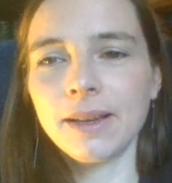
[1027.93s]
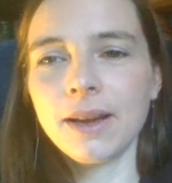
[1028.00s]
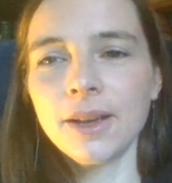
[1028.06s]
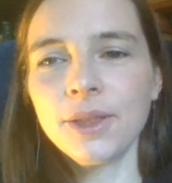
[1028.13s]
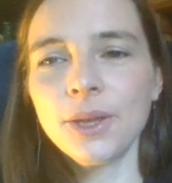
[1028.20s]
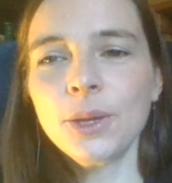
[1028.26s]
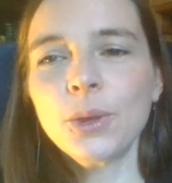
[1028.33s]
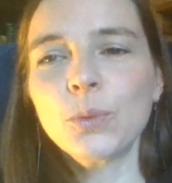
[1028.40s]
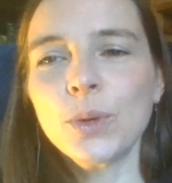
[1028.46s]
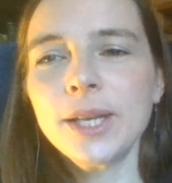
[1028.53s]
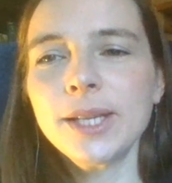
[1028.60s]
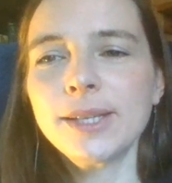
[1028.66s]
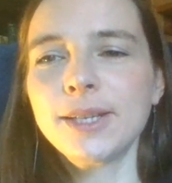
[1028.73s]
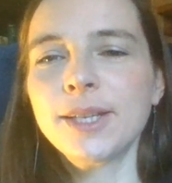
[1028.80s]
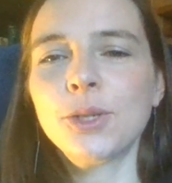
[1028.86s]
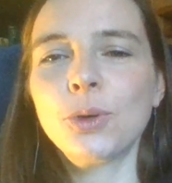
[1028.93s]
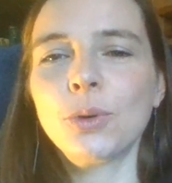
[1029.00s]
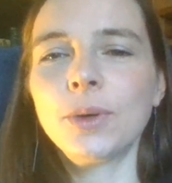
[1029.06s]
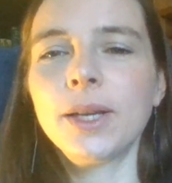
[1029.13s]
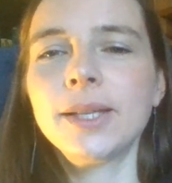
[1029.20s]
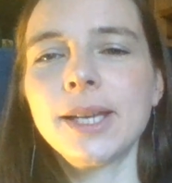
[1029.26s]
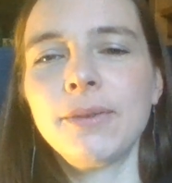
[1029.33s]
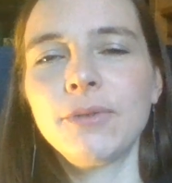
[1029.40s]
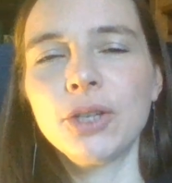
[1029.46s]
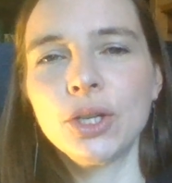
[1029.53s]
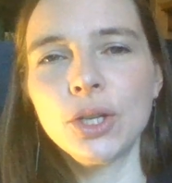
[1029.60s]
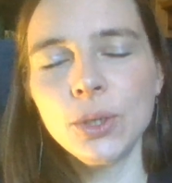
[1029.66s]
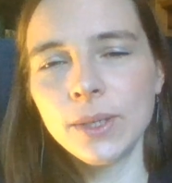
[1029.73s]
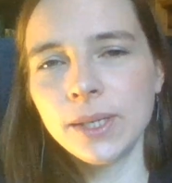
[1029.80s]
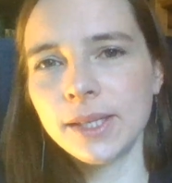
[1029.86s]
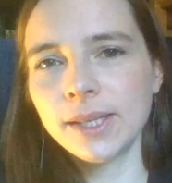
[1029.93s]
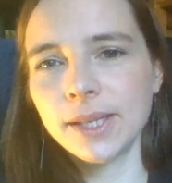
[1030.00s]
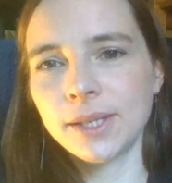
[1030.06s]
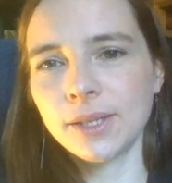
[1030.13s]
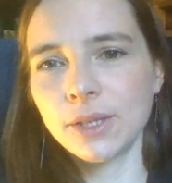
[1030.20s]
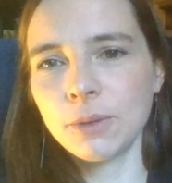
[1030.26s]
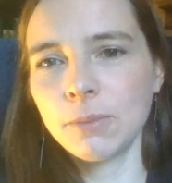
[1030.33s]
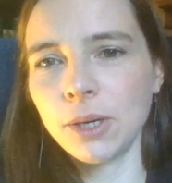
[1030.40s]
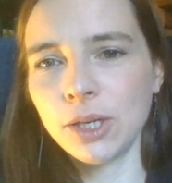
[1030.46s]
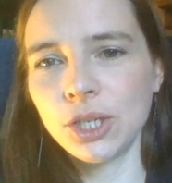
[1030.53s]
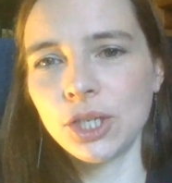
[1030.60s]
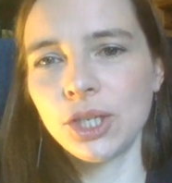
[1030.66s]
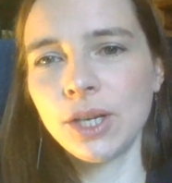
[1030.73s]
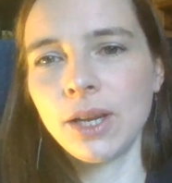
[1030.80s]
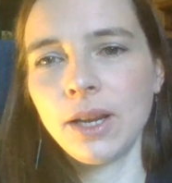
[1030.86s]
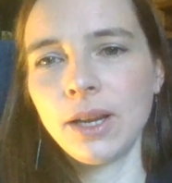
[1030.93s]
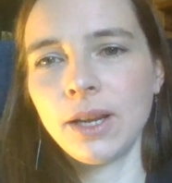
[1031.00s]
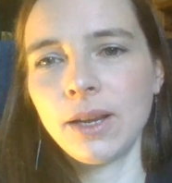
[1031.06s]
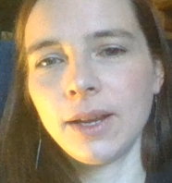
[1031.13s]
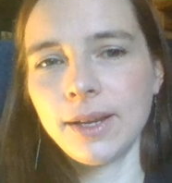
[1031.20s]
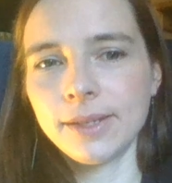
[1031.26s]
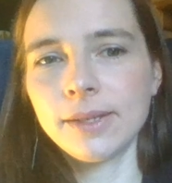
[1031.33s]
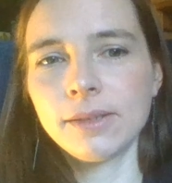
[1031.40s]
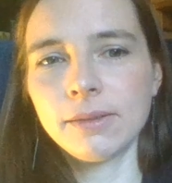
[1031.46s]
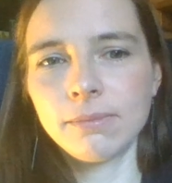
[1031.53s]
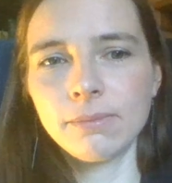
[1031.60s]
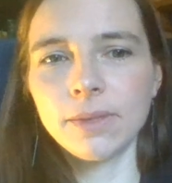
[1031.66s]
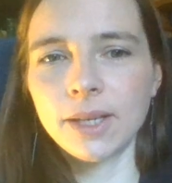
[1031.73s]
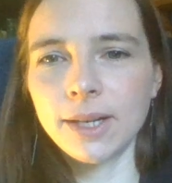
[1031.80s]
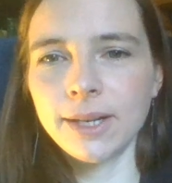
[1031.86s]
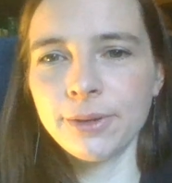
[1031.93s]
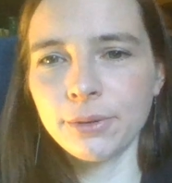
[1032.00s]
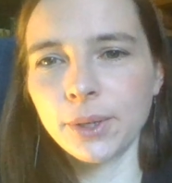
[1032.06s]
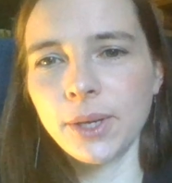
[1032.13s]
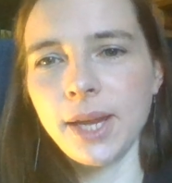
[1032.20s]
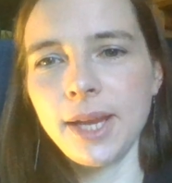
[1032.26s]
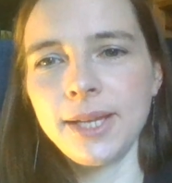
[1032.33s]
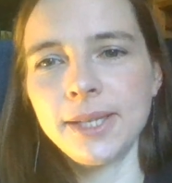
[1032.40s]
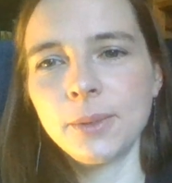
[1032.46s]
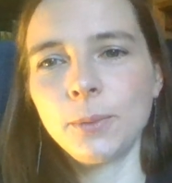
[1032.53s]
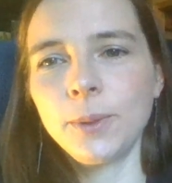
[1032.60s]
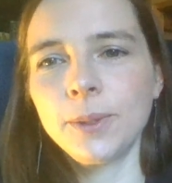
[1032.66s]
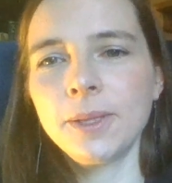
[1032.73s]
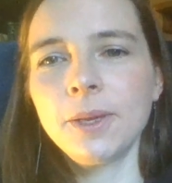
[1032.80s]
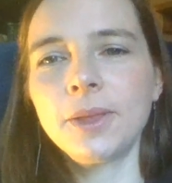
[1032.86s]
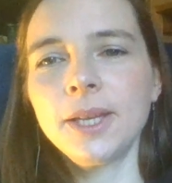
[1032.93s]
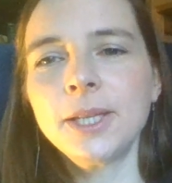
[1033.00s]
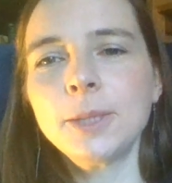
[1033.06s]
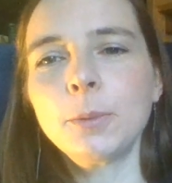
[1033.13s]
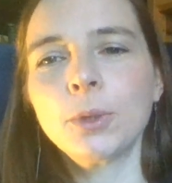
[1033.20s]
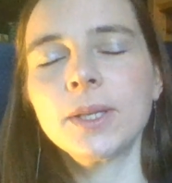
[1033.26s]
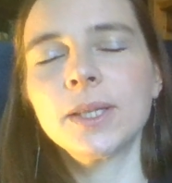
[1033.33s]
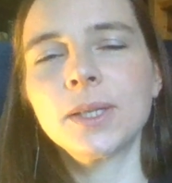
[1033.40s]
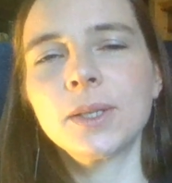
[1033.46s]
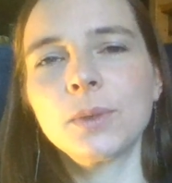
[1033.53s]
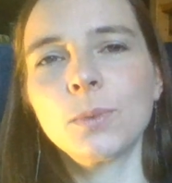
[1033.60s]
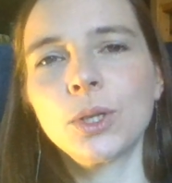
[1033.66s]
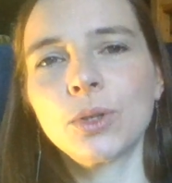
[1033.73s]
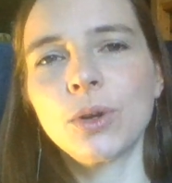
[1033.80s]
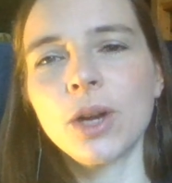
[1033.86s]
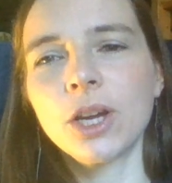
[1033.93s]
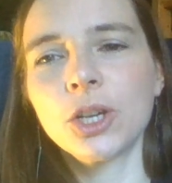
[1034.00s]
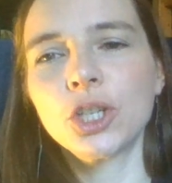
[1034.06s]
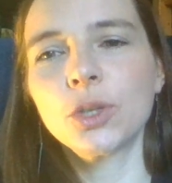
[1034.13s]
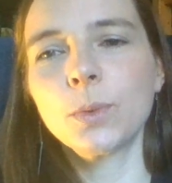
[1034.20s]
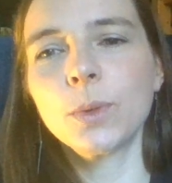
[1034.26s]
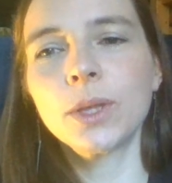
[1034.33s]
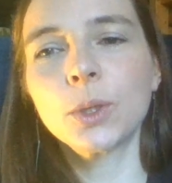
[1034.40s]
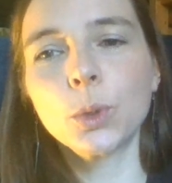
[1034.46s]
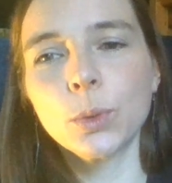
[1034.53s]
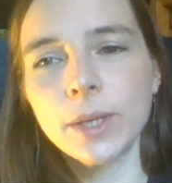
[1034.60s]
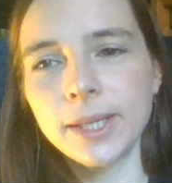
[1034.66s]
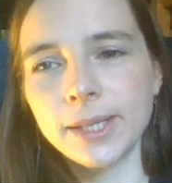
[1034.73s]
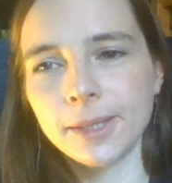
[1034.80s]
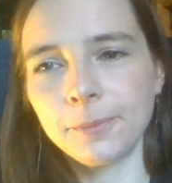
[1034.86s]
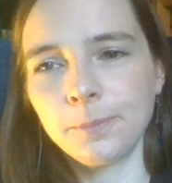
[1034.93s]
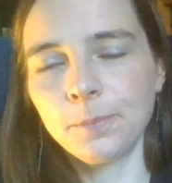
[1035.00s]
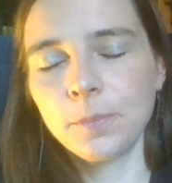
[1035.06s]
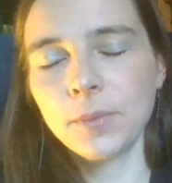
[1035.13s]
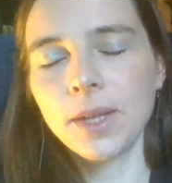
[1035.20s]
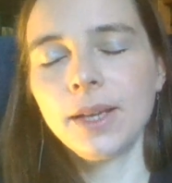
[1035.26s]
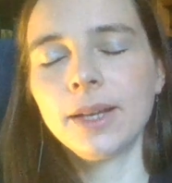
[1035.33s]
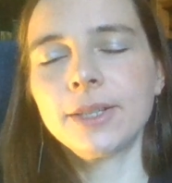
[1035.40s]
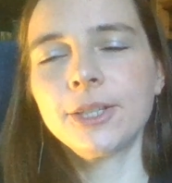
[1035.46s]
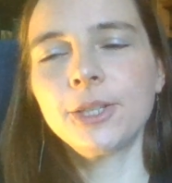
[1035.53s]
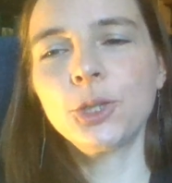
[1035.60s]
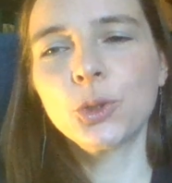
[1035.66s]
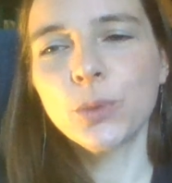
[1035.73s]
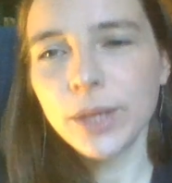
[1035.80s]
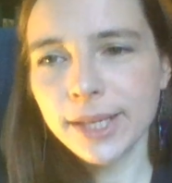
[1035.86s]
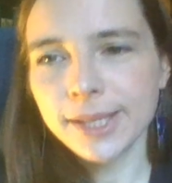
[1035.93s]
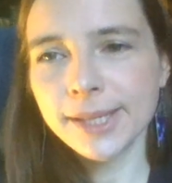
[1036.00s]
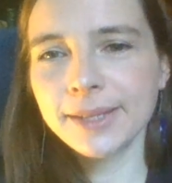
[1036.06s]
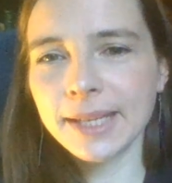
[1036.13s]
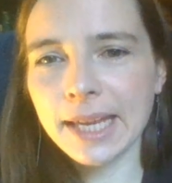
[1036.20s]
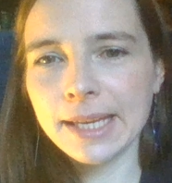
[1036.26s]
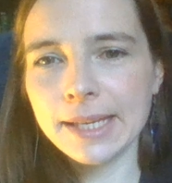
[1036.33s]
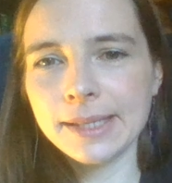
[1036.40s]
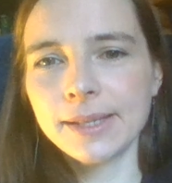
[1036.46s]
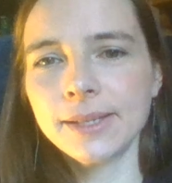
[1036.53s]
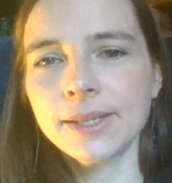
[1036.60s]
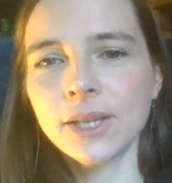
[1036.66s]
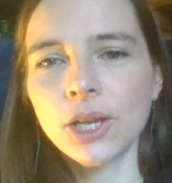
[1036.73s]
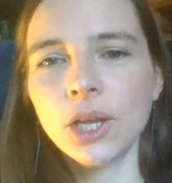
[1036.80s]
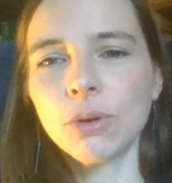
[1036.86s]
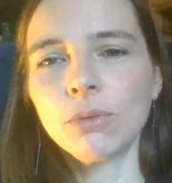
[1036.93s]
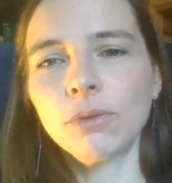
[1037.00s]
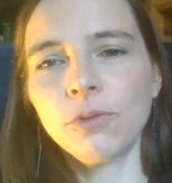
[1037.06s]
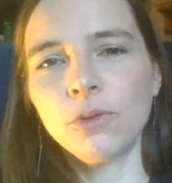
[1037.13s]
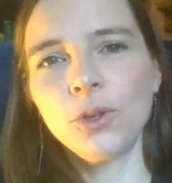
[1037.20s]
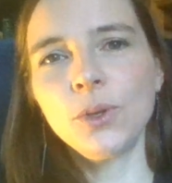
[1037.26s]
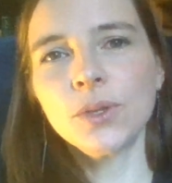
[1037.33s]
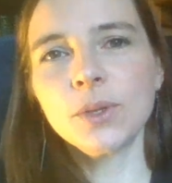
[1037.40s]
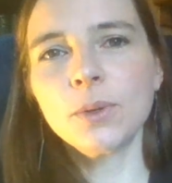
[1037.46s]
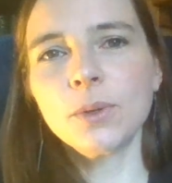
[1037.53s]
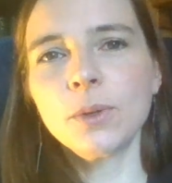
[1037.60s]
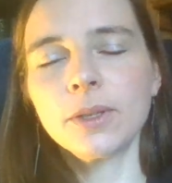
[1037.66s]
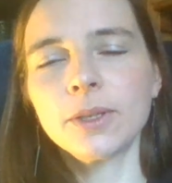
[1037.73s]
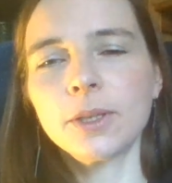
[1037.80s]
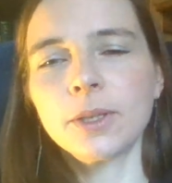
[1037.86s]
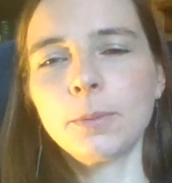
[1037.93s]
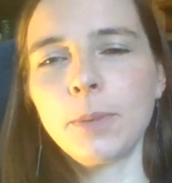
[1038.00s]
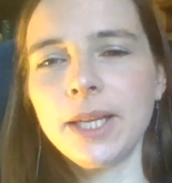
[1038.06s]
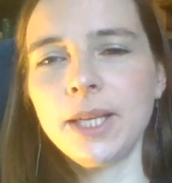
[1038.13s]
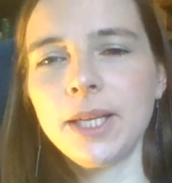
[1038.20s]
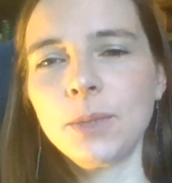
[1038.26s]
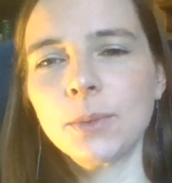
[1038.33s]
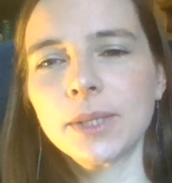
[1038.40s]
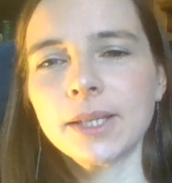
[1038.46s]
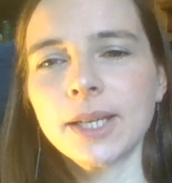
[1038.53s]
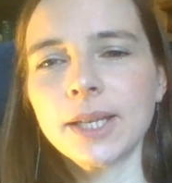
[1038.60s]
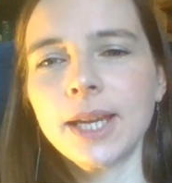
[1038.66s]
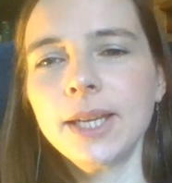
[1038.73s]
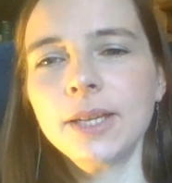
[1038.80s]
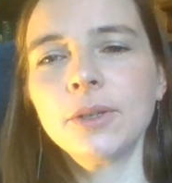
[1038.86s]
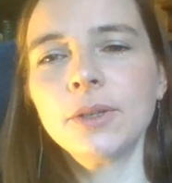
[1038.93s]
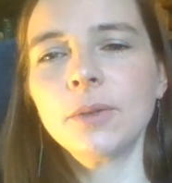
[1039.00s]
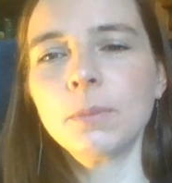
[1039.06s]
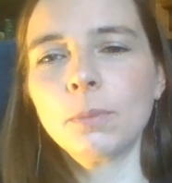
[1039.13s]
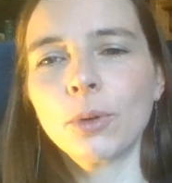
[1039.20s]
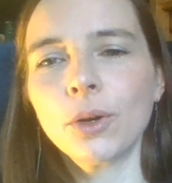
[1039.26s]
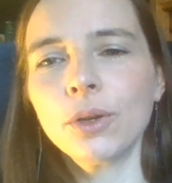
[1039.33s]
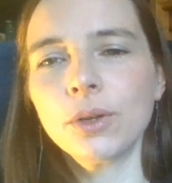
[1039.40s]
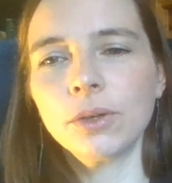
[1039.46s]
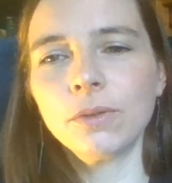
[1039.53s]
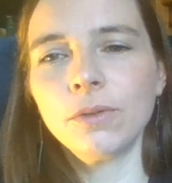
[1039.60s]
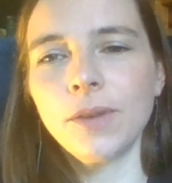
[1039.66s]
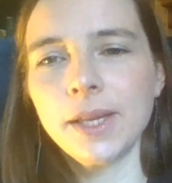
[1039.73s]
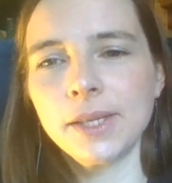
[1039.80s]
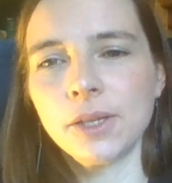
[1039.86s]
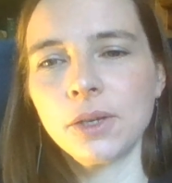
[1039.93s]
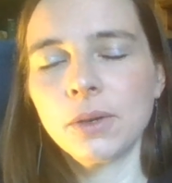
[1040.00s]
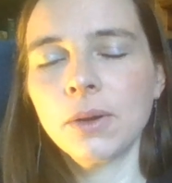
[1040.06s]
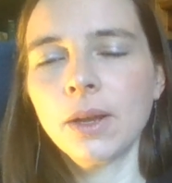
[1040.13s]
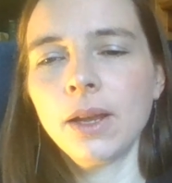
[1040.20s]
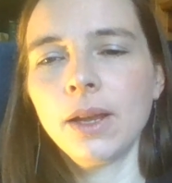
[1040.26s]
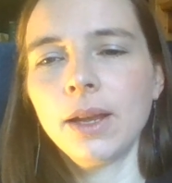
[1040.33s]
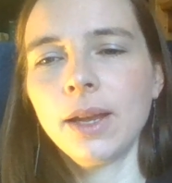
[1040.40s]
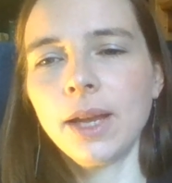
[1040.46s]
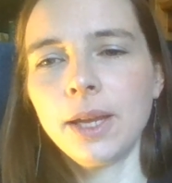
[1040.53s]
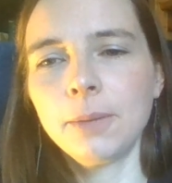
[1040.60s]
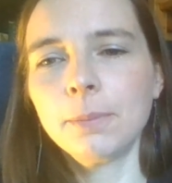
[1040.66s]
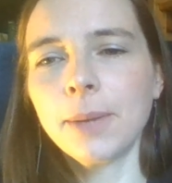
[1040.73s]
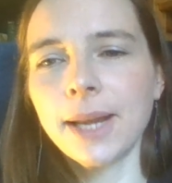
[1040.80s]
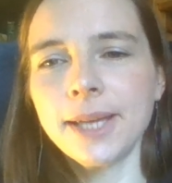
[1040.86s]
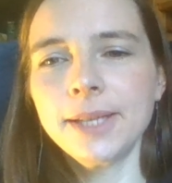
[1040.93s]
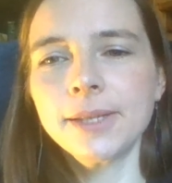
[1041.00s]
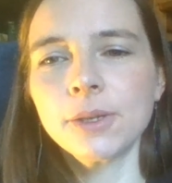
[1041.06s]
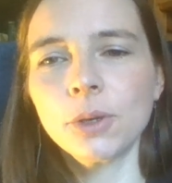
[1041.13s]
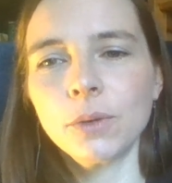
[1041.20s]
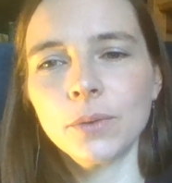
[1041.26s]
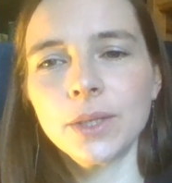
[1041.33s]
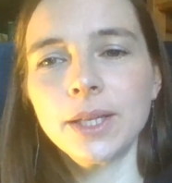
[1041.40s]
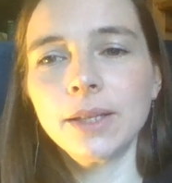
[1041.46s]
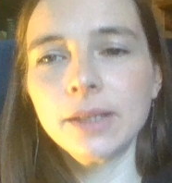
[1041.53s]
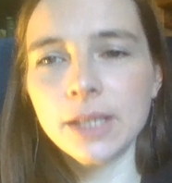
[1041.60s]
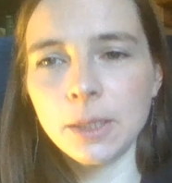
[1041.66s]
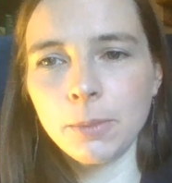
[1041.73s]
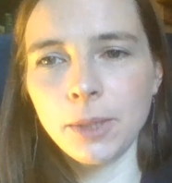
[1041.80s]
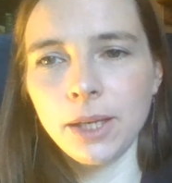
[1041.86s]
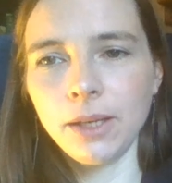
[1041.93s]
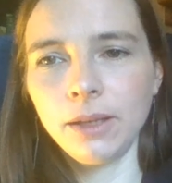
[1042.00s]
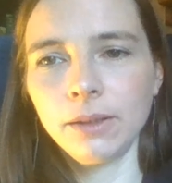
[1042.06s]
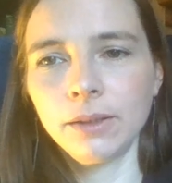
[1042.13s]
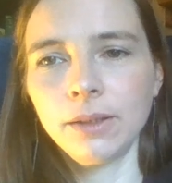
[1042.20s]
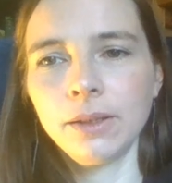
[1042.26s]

I think the reason historians haven't noticed this so much, as the Clitheroe case, was that these priests were charged with treason, and in treason cases, refusal to plead was taken pro confesso, in place of a guilty plea.